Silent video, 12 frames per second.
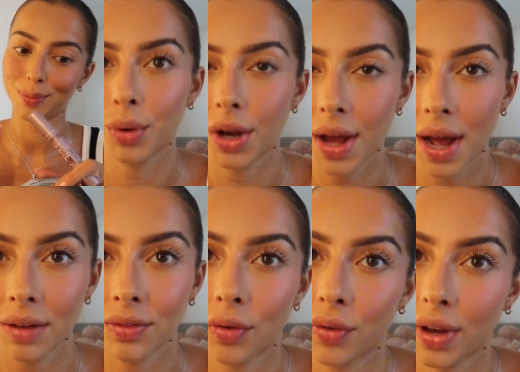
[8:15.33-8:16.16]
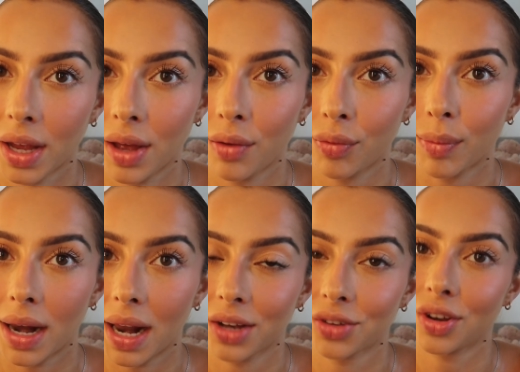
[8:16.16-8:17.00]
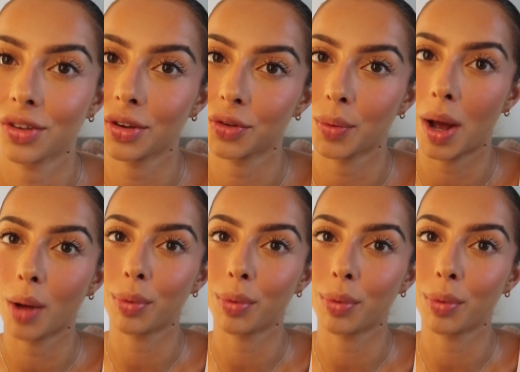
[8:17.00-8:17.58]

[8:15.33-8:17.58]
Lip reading: We're gonna have to forgive my lashes as well,